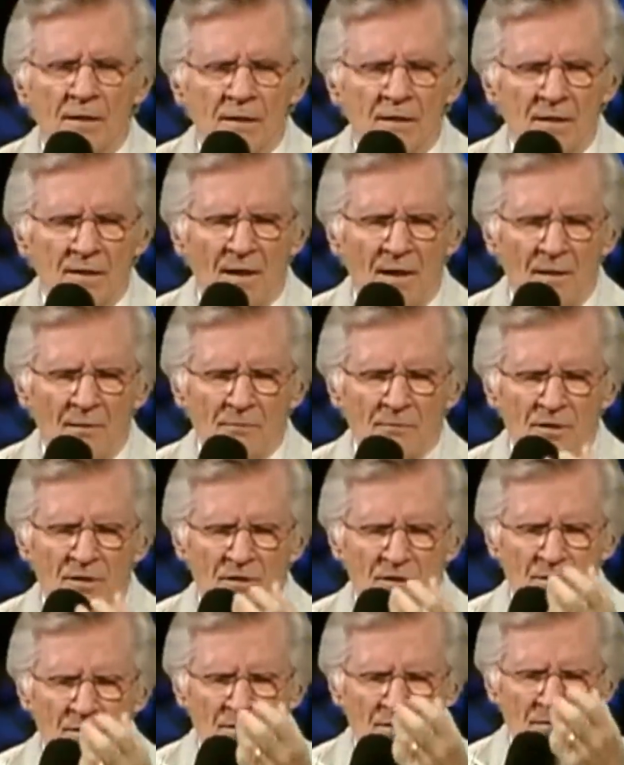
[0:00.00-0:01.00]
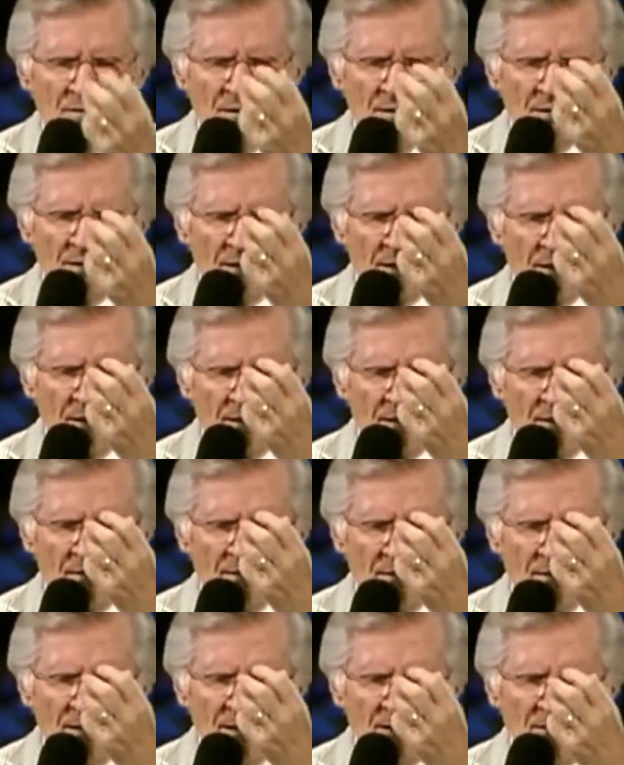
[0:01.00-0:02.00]
He comes to
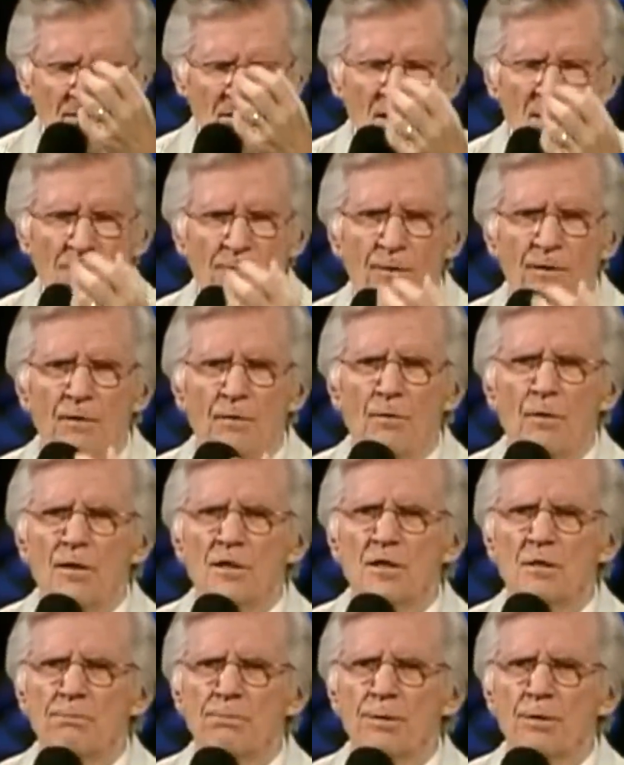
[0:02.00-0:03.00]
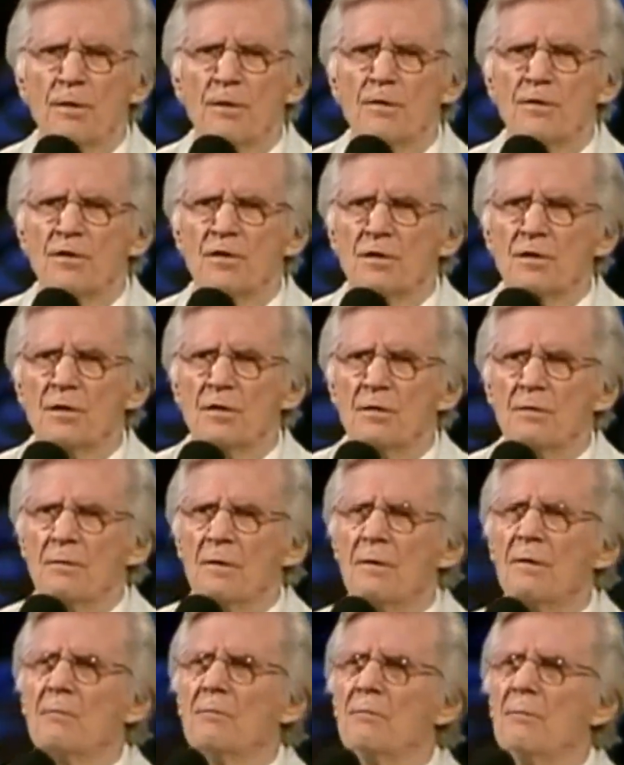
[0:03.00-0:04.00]
dig deep into our spirits to
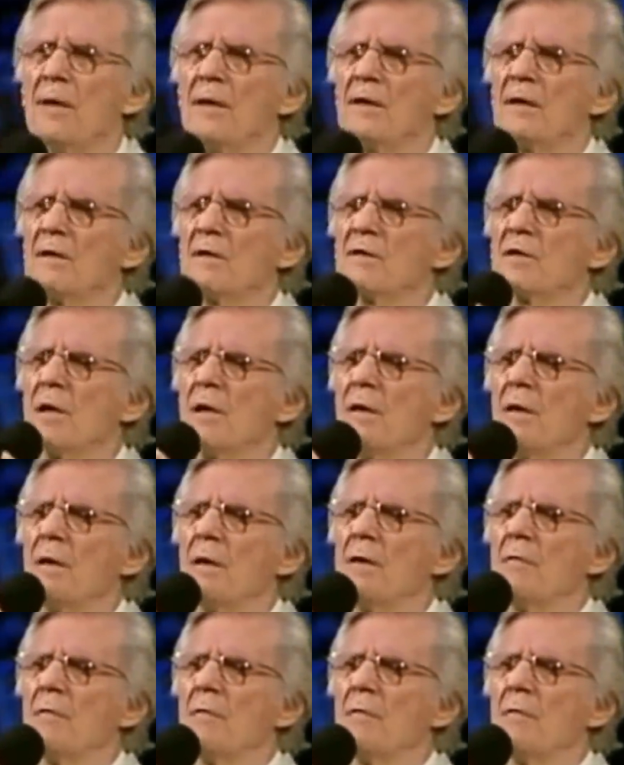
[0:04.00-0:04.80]
make us